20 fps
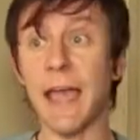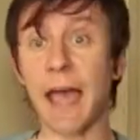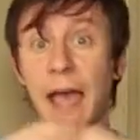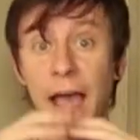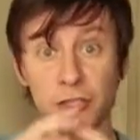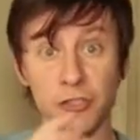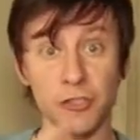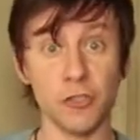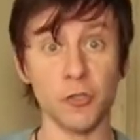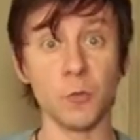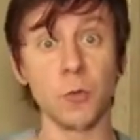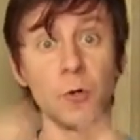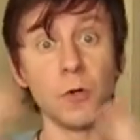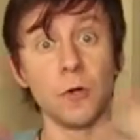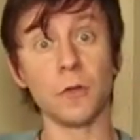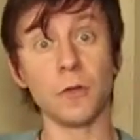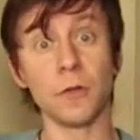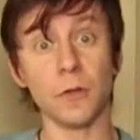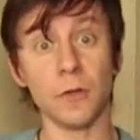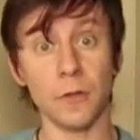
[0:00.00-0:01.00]

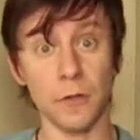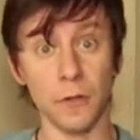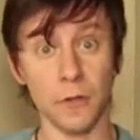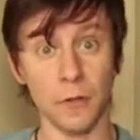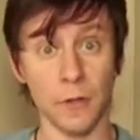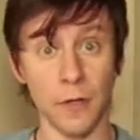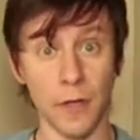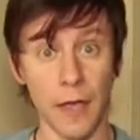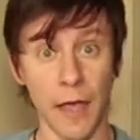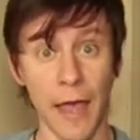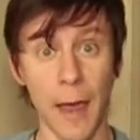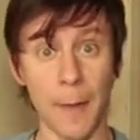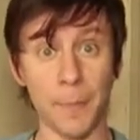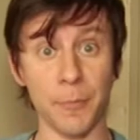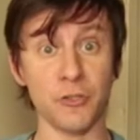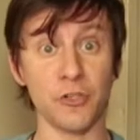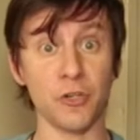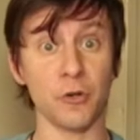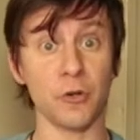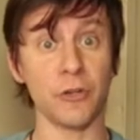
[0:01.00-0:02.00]
actual
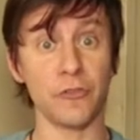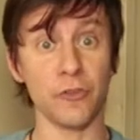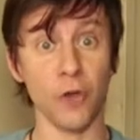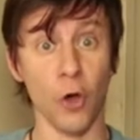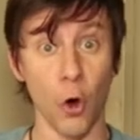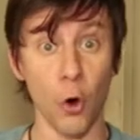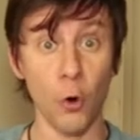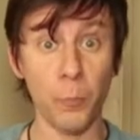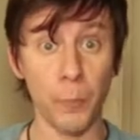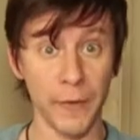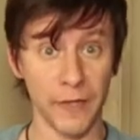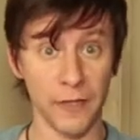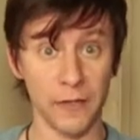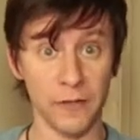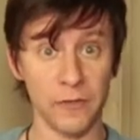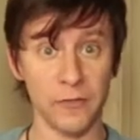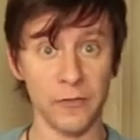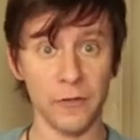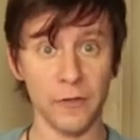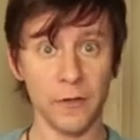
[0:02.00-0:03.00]
aperture is
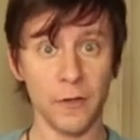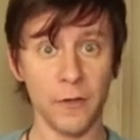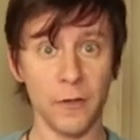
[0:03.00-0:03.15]
opened,